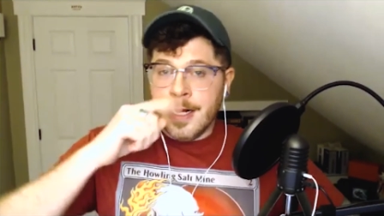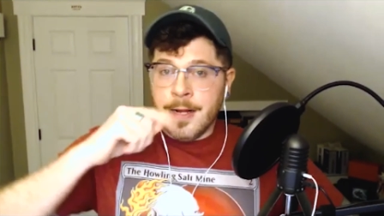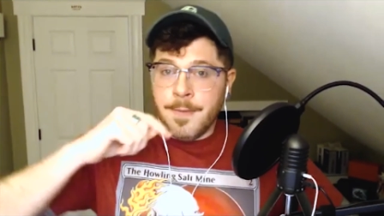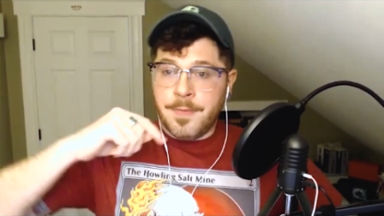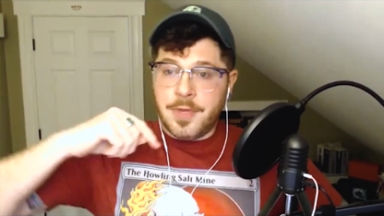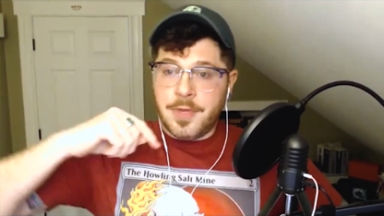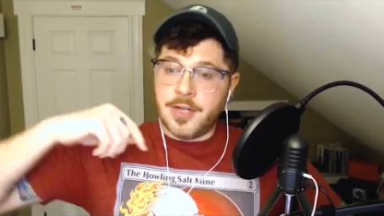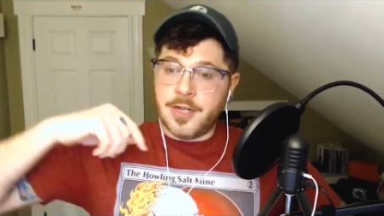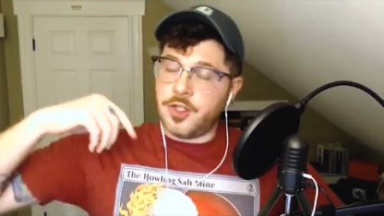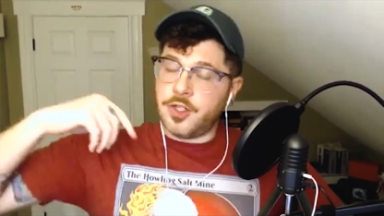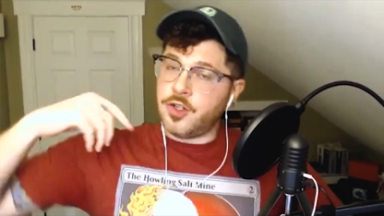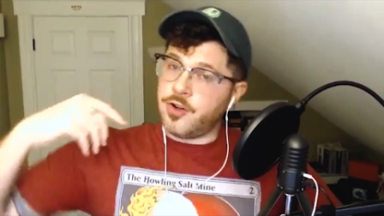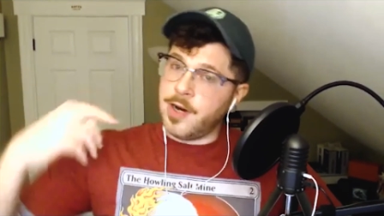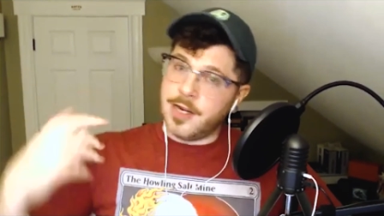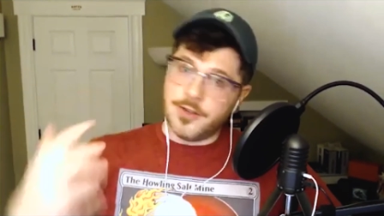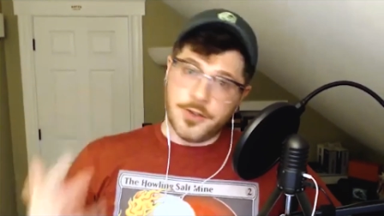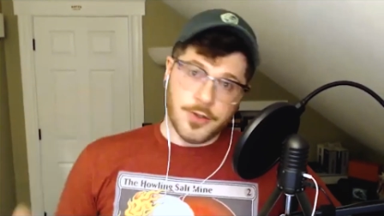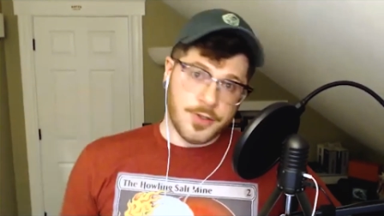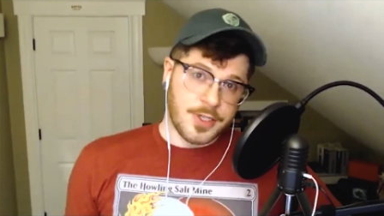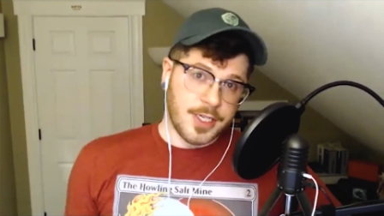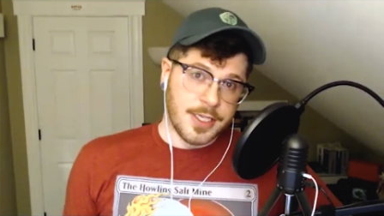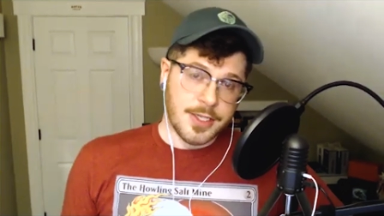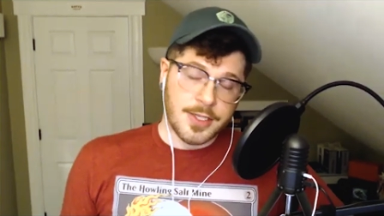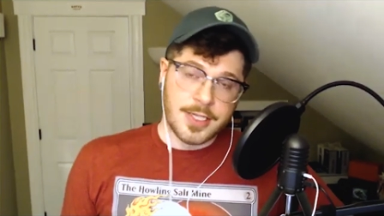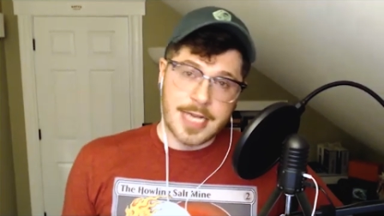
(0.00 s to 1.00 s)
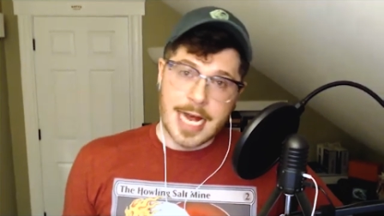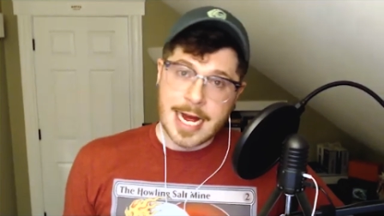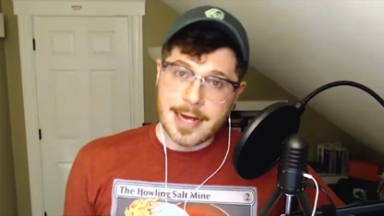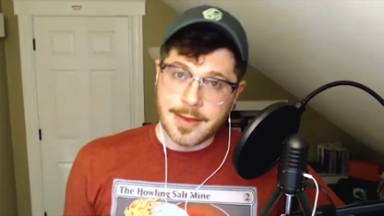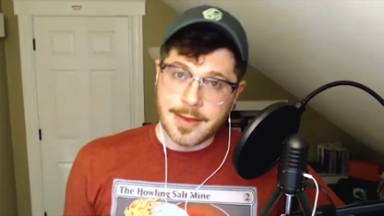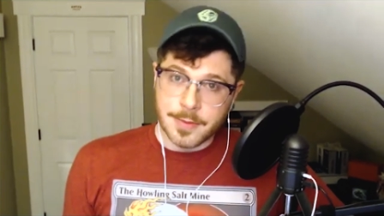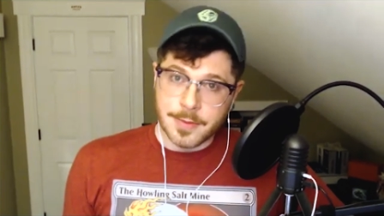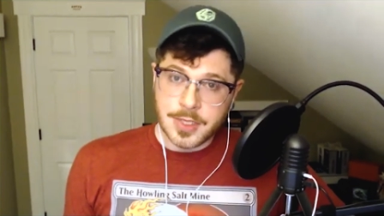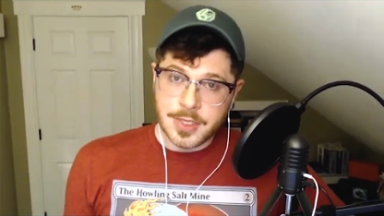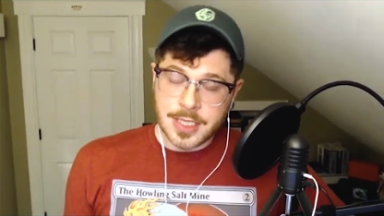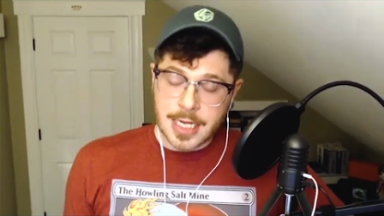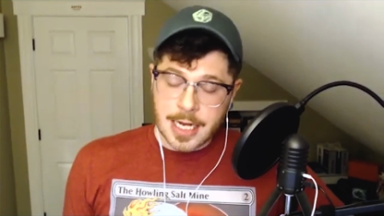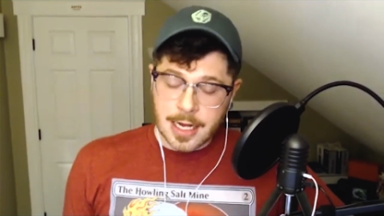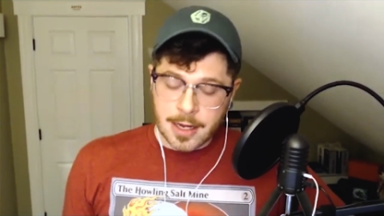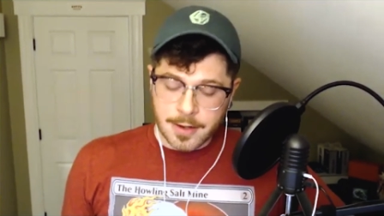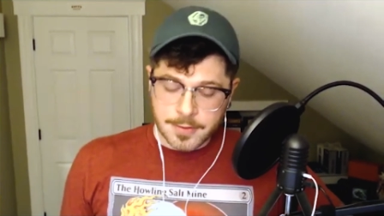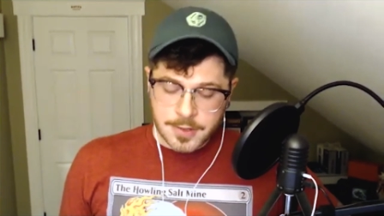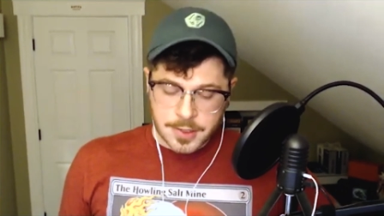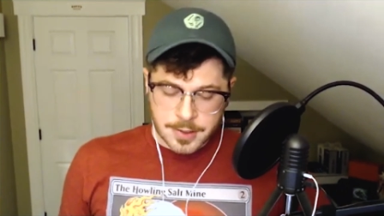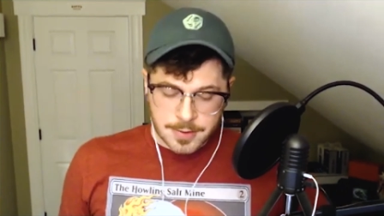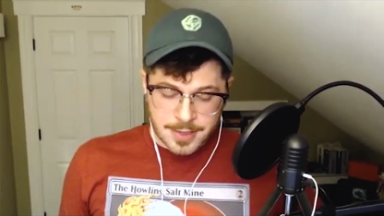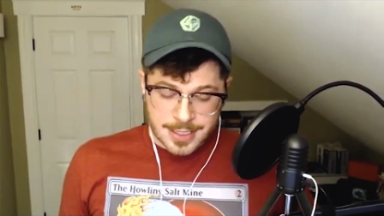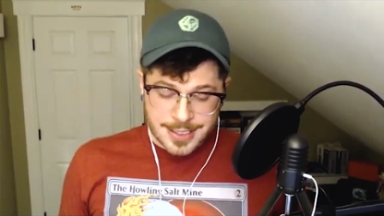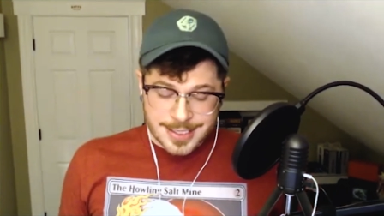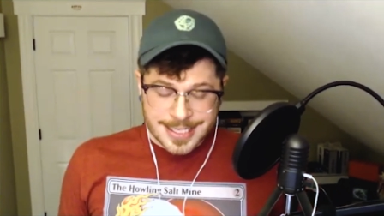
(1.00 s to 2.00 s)
because treasures can sack
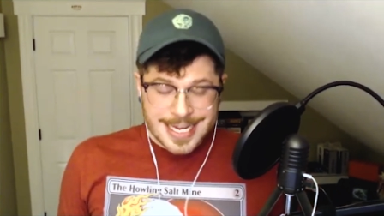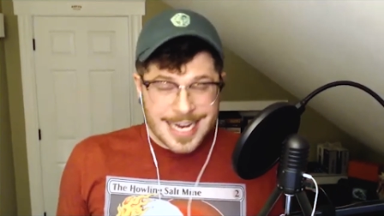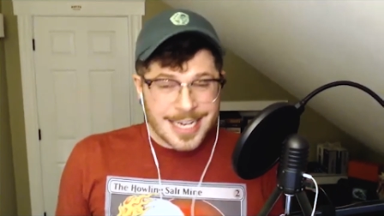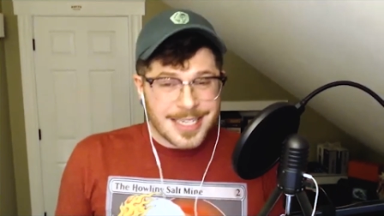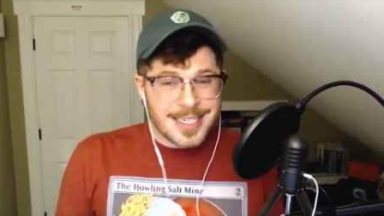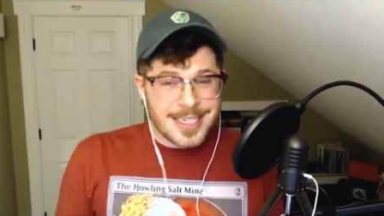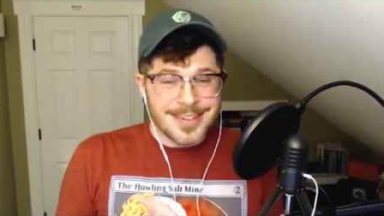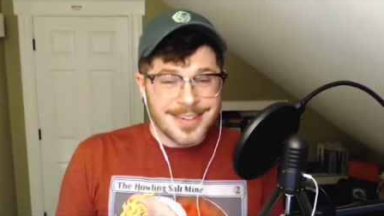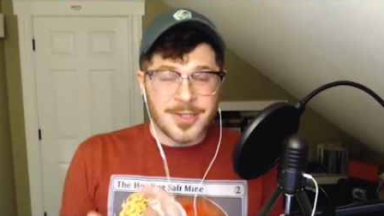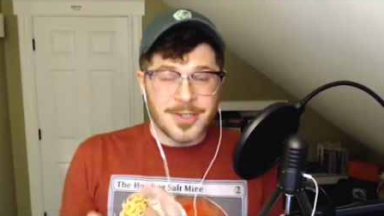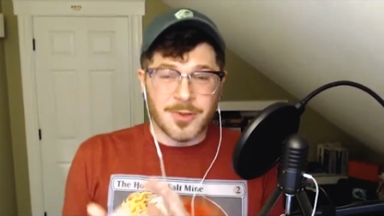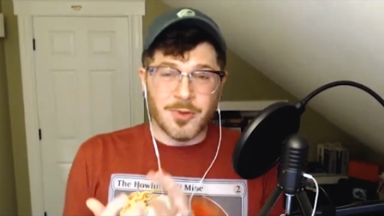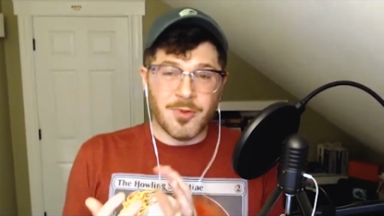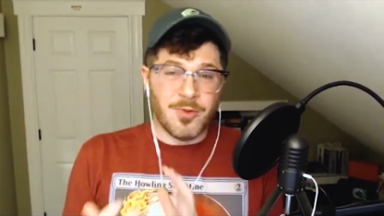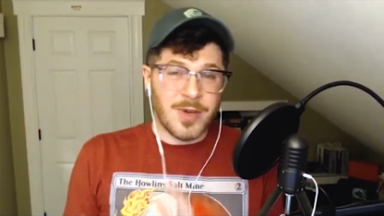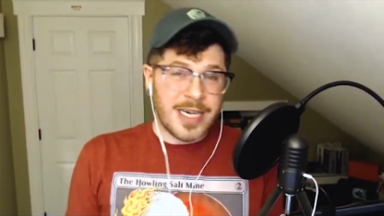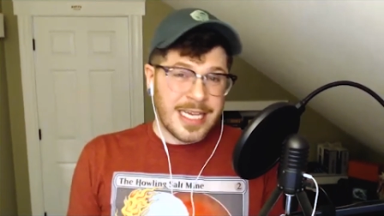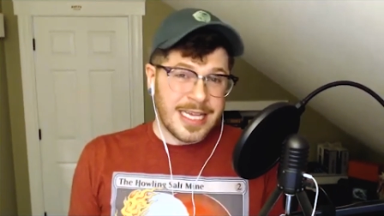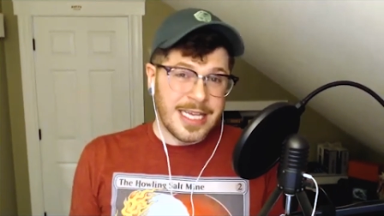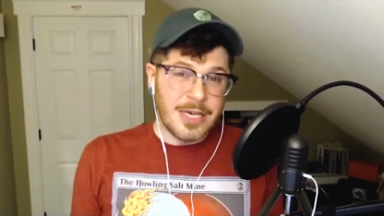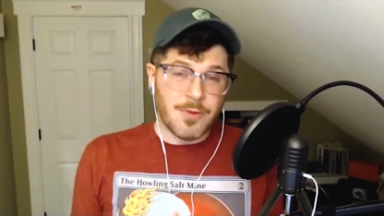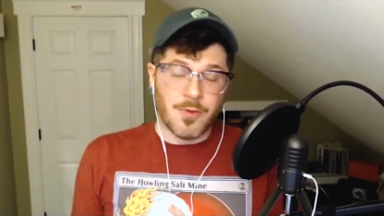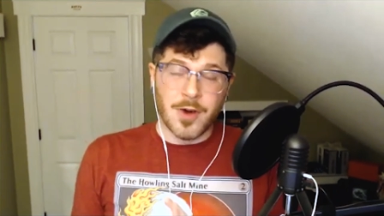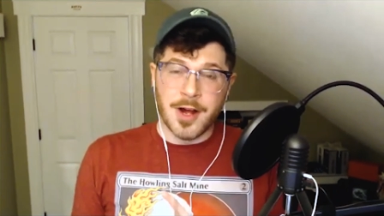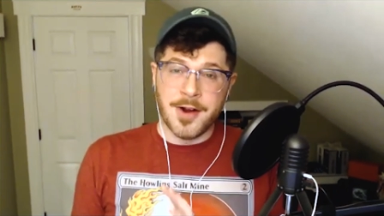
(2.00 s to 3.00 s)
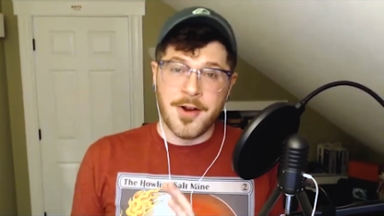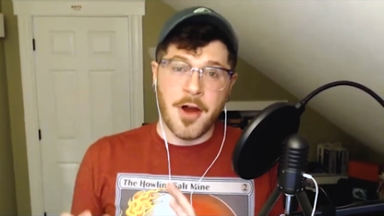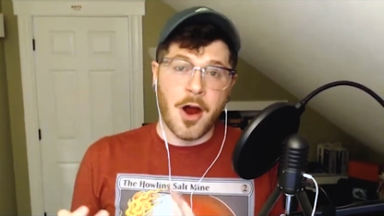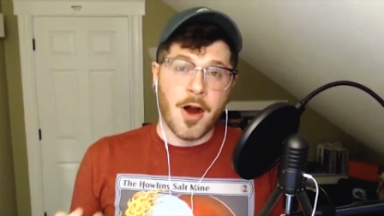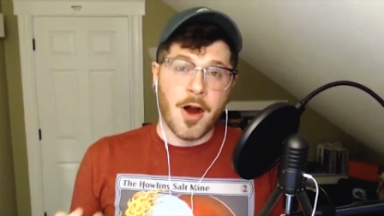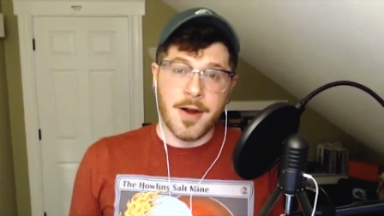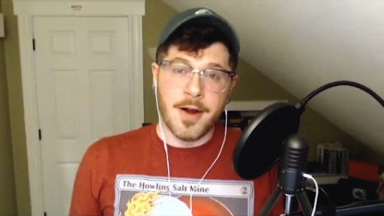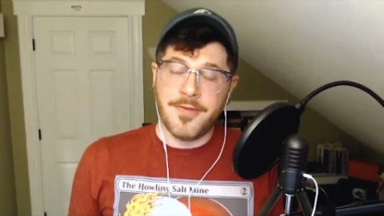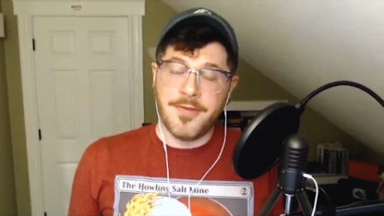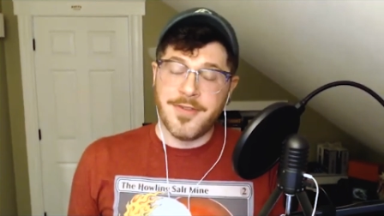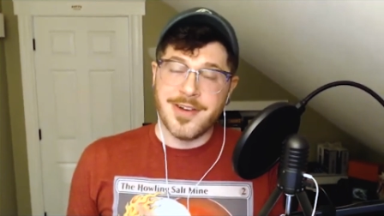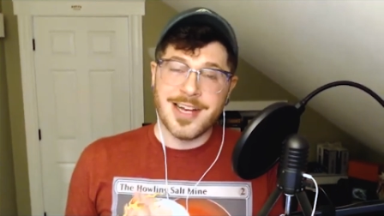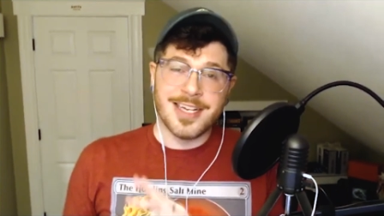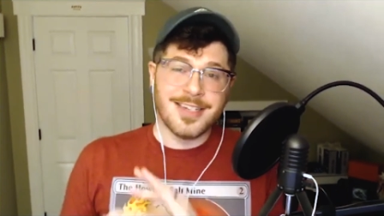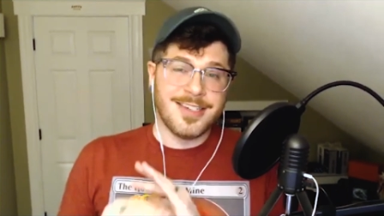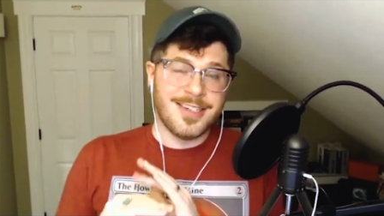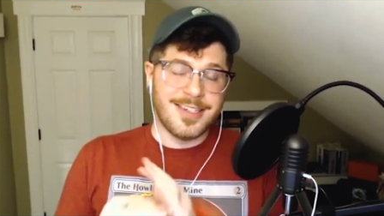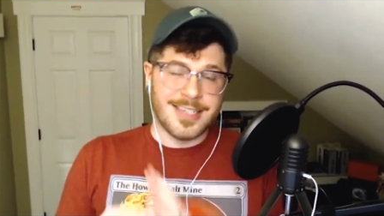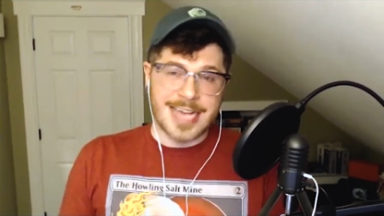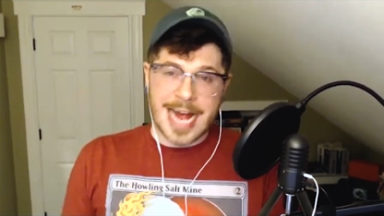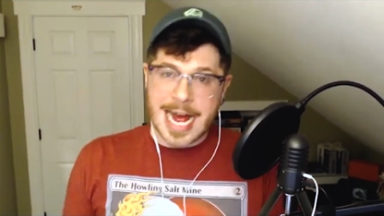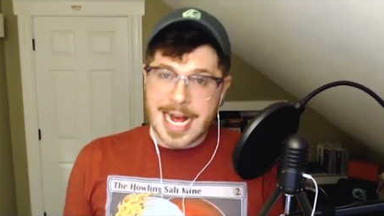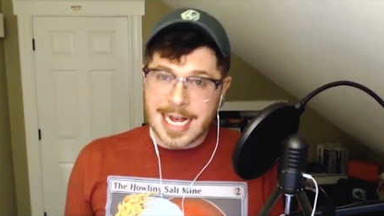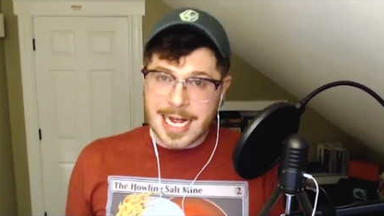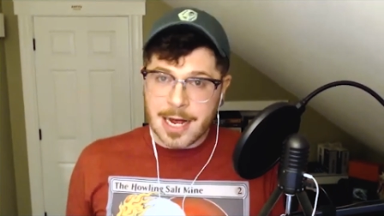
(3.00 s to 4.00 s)
themselves. This deck doesn't really run artifact
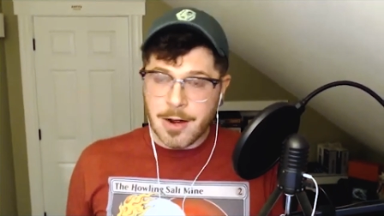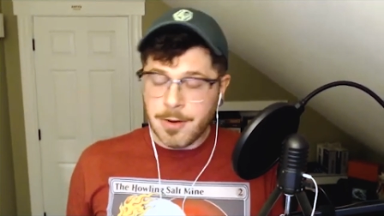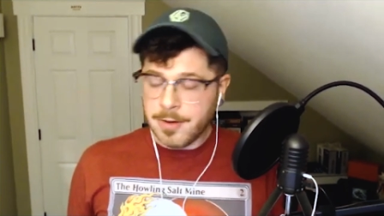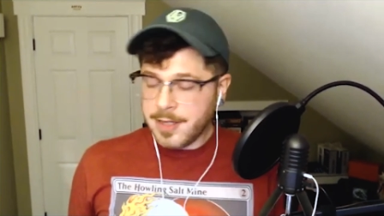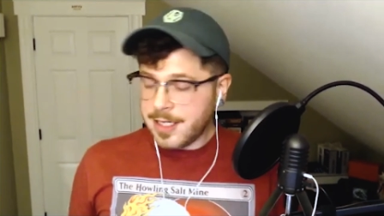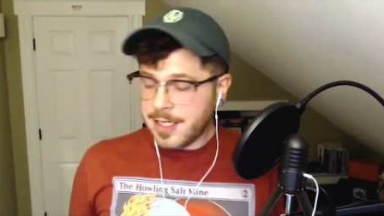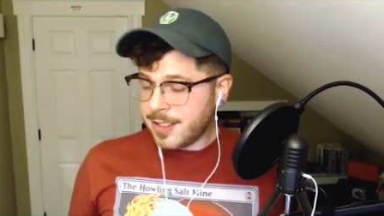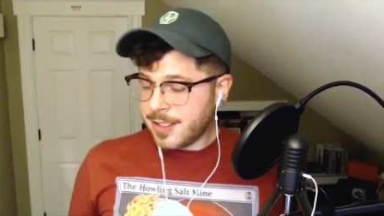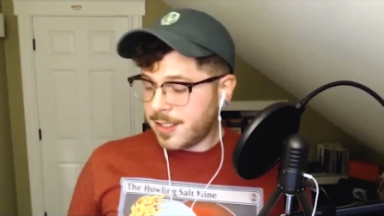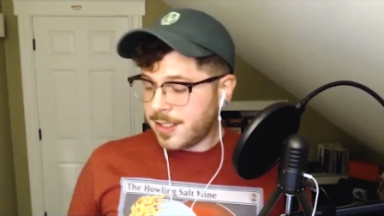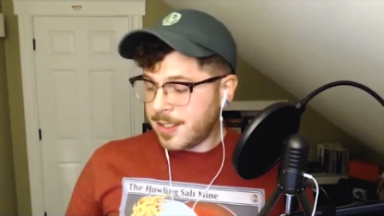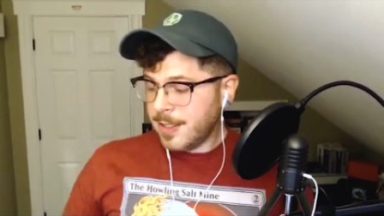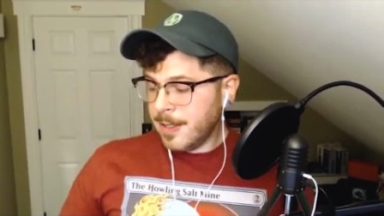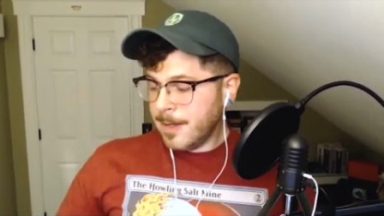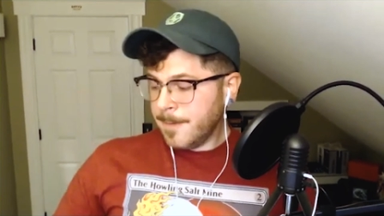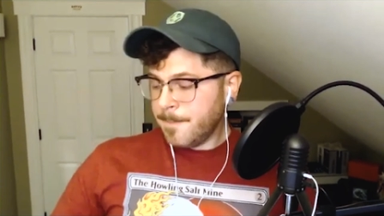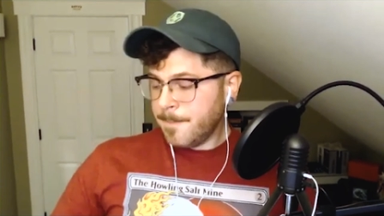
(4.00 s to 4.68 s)
sack outlets.